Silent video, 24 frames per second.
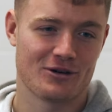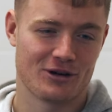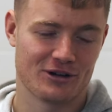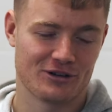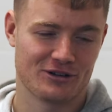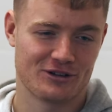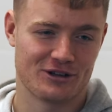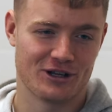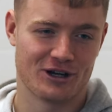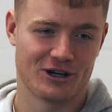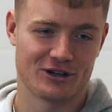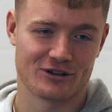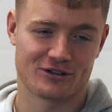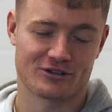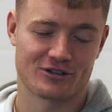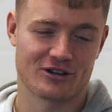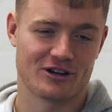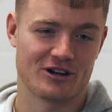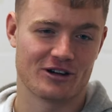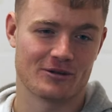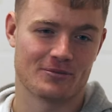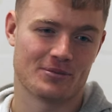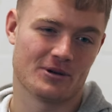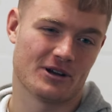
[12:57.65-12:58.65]
Quite
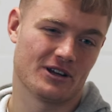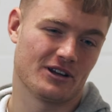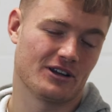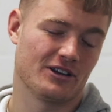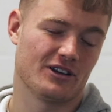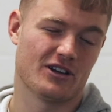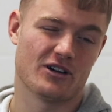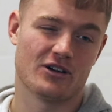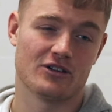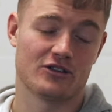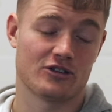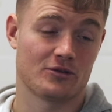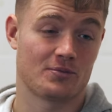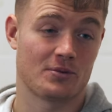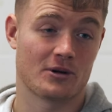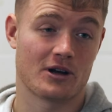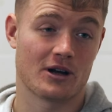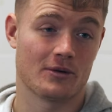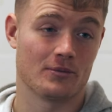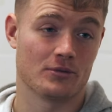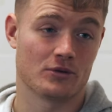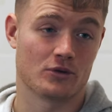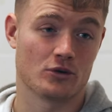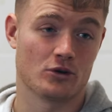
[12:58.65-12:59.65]
starstruck, but you know, it just
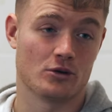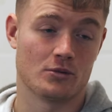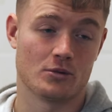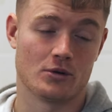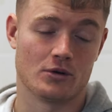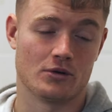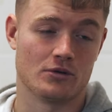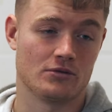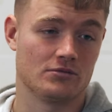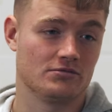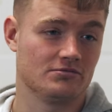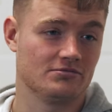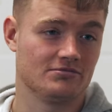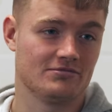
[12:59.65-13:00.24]
becomes normal